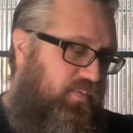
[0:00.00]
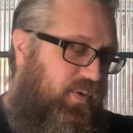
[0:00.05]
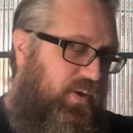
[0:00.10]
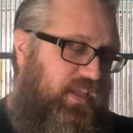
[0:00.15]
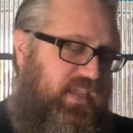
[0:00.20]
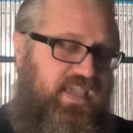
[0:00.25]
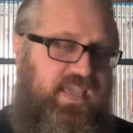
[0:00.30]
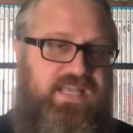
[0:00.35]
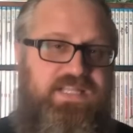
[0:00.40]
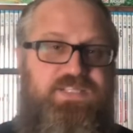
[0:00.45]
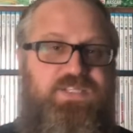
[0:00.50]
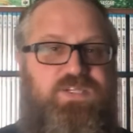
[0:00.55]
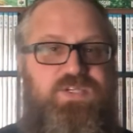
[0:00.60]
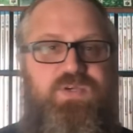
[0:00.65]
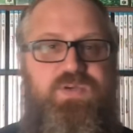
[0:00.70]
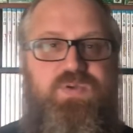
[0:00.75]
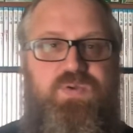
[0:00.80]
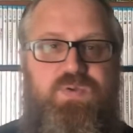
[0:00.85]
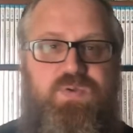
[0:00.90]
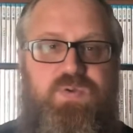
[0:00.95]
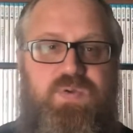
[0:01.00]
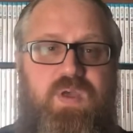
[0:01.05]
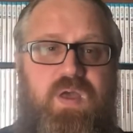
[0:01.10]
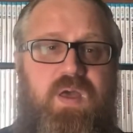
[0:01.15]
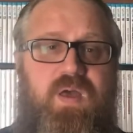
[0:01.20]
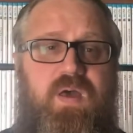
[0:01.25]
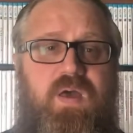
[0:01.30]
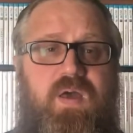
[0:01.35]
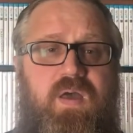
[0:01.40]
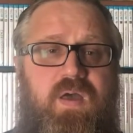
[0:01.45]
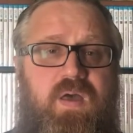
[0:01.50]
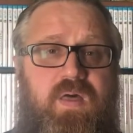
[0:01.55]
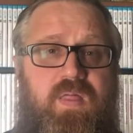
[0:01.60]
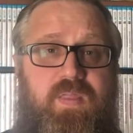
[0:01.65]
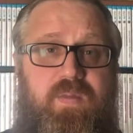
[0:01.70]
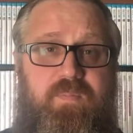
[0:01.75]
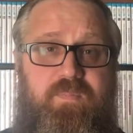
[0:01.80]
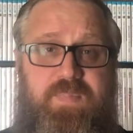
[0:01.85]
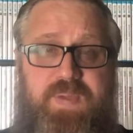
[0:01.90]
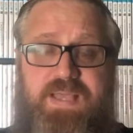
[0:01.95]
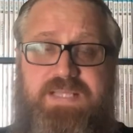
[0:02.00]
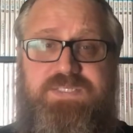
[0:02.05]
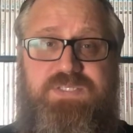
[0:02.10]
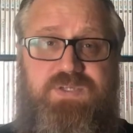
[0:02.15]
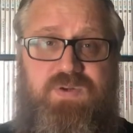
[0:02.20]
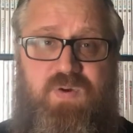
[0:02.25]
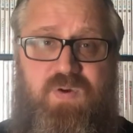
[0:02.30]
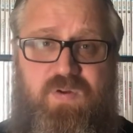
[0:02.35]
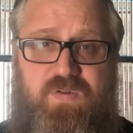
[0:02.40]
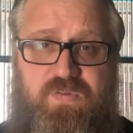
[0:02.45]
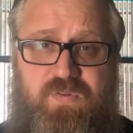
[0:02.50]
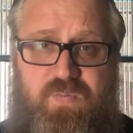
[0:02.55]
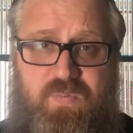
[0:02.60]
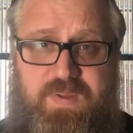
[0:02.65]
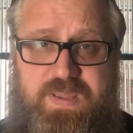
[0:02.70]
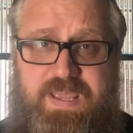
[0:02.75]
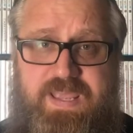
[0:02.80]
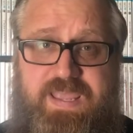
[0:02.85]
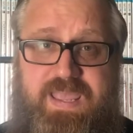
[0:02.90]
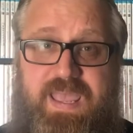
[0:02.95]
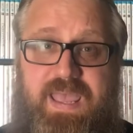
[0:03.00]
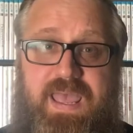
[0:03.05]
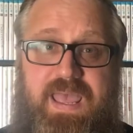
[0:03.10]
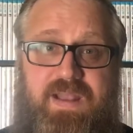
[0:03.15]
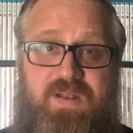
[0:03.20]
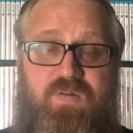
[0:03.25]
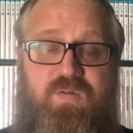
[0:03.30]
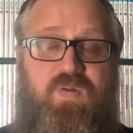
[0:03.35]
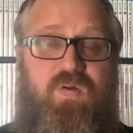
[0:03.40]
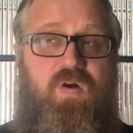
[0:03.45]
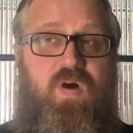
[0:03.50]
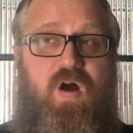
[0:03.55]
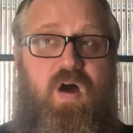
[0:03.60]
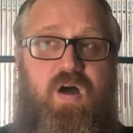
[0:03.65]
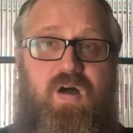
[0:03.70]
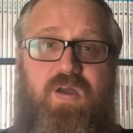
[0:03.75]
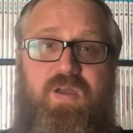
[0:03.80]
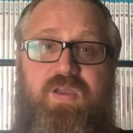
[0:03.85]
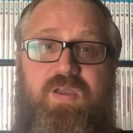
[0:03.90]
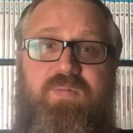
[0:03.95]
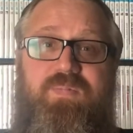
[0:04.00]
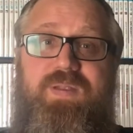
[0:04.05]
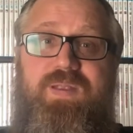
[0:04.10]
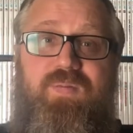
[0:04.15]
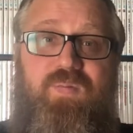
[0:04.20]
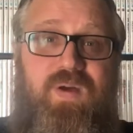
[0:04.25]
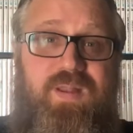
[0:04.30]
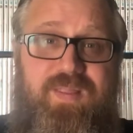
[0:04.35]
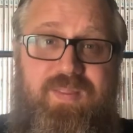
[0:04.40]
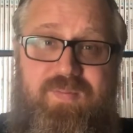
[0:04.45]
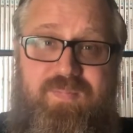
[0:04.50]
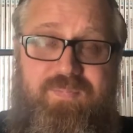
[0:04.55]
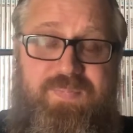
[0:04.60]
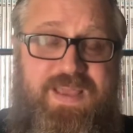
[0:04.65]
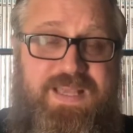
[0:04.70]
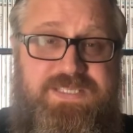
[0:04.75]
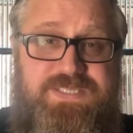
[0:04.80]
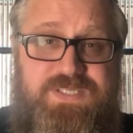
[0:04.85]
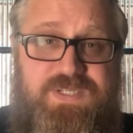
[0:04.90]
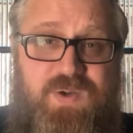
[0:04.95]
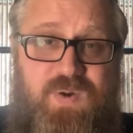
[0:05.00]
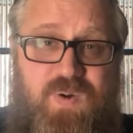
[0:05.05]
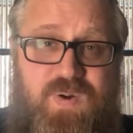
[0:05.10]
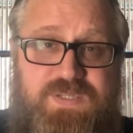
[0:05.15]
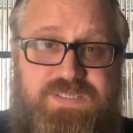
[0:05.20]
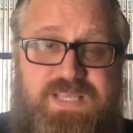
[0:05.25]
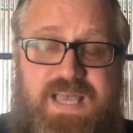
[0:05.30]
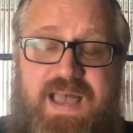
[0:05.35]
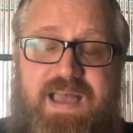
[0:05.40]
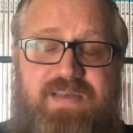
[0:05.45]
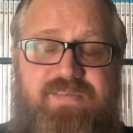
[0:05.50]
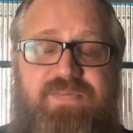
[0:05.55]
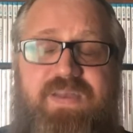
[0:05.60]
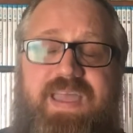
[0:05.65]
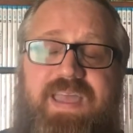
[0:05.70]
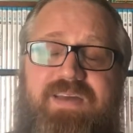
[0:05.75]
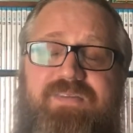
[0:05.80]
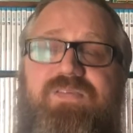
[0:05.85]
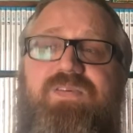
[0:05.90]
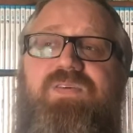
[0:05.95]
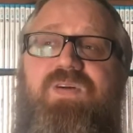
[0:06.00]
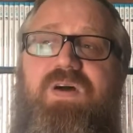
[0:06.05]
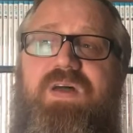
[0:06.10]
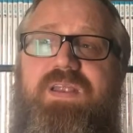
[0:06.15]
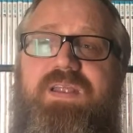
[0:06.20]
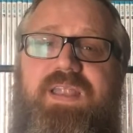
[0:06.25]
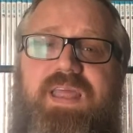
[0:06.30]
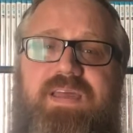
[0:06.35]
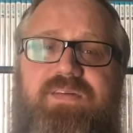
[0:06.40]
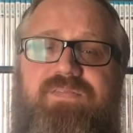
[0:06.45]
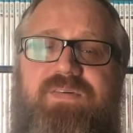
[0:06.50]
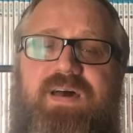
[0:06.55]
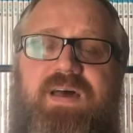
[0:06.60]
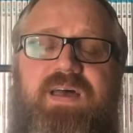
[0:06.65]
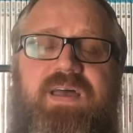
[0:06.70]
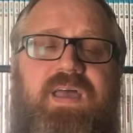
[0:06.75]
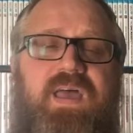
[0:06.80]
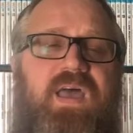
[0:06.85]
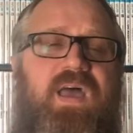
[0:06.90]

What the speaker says: get to the best score of the week, and arguably one of the best scores I've ever gotten ever.